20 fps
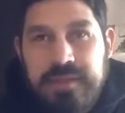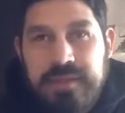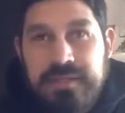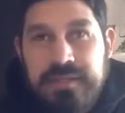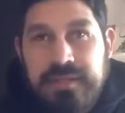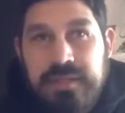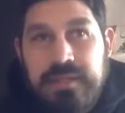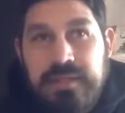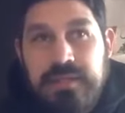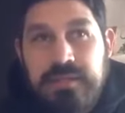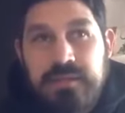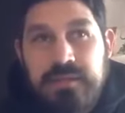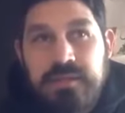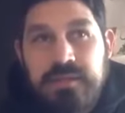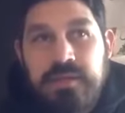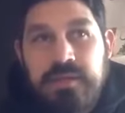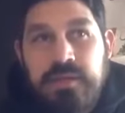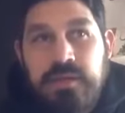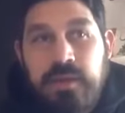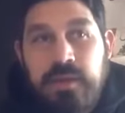think,
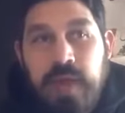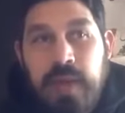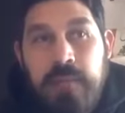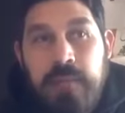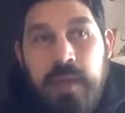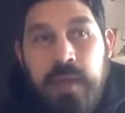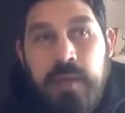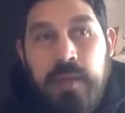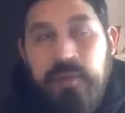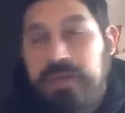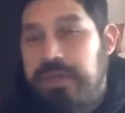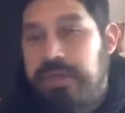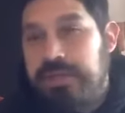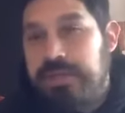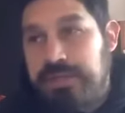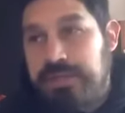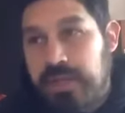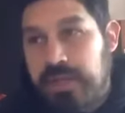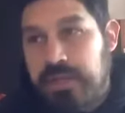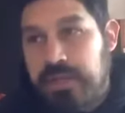I wouldn't have
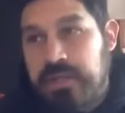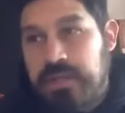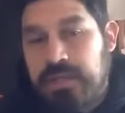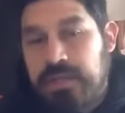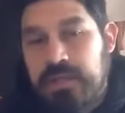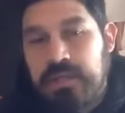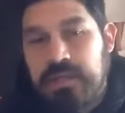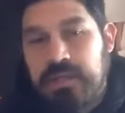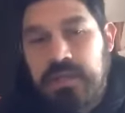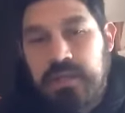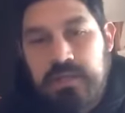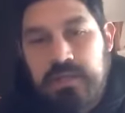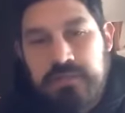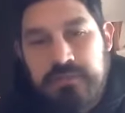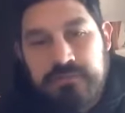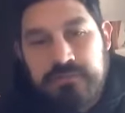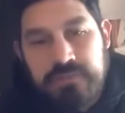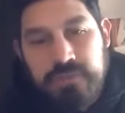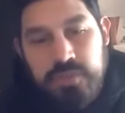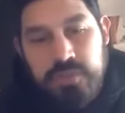done it
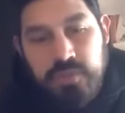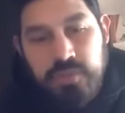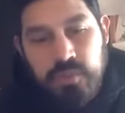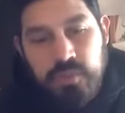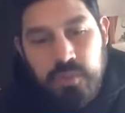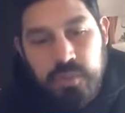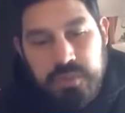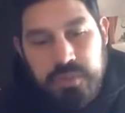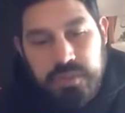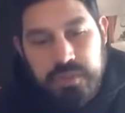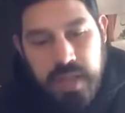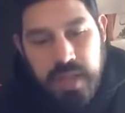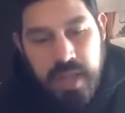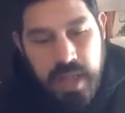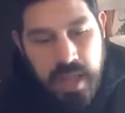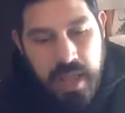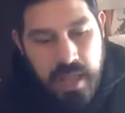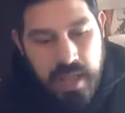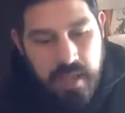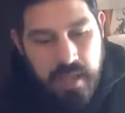if you wouldn't
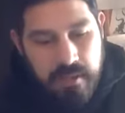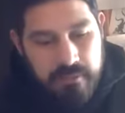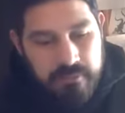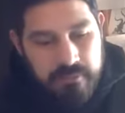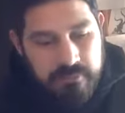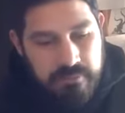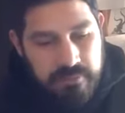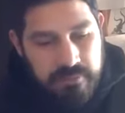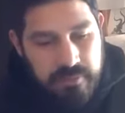have